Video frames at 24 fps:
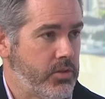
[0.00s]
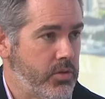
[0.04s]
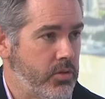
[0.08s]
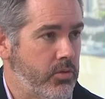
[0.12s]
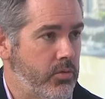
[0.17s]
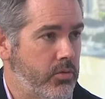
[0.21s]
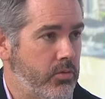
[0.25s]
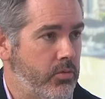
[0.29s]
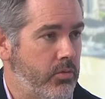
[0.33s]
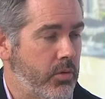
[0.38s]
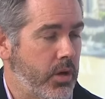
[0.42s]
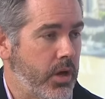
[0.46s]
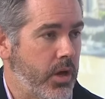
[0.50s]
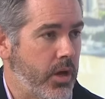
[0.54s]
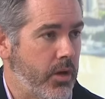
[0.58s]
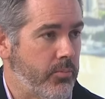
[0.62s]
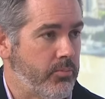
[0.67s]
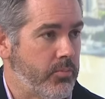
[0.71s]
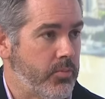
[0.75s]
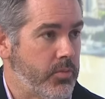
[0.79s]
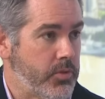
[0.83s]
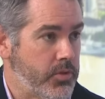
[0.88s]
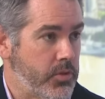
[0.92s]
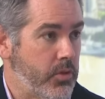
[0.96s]
to,
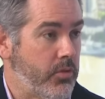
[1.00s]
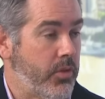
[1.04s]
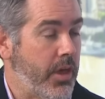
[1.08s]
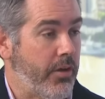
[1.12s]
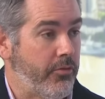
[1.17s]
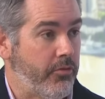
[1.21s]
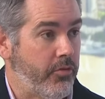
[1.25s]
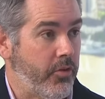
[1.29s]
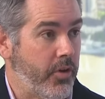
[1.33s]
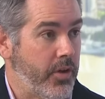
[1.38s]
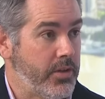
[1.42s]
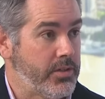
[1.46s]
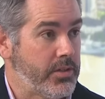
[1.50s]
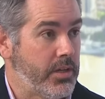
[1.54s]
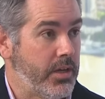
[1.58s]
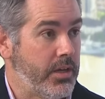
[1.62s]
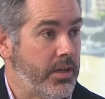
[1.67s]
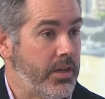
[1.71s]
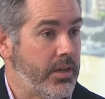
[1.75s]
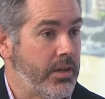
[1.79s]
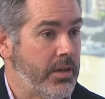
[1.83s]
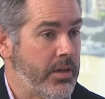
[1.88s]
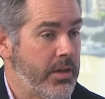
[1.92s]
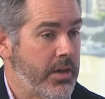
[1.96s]
um, to that.
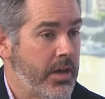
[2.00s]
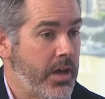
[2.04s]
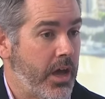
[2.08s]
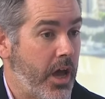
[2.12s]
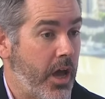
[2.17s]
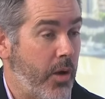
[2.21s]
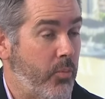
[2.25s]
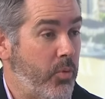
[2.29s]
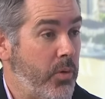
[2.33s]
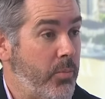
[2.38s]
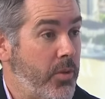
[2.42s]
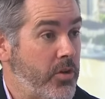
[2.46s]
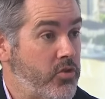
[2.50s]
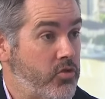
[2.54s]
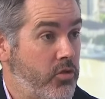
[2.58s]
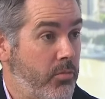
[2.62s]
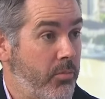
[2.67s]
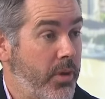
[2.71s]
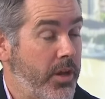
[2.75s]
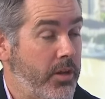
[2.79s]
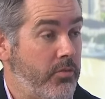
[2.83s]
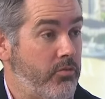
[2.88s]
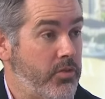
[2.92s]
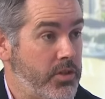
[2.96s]
Firstly, um, we must
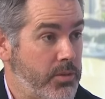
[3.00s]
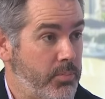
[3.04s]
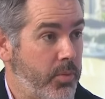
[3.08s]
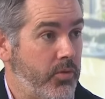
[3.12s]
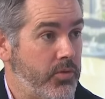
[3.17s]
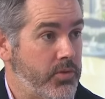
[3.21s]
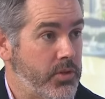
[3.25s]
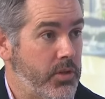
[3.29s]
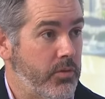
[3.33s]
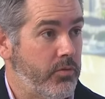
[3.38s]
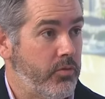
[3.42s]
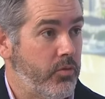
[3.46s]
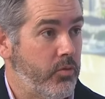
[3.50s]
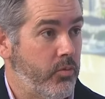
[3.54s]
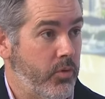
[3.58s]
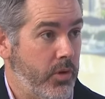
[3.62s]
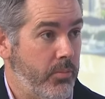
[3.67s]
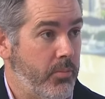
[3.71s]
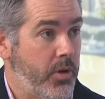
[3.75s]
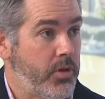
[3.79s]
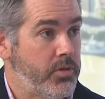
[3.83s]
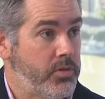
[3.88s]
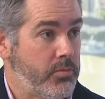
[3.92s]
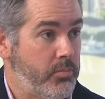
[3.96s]
remain responsive. We
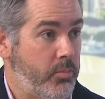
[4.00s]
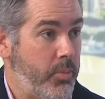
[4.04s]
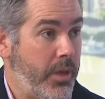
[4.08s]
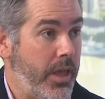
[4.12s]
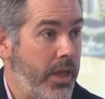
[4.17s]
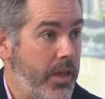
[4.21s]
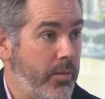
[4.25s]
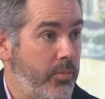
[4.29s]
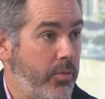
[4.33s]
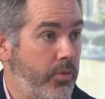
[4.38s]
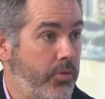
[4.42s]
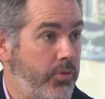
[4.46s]
must be able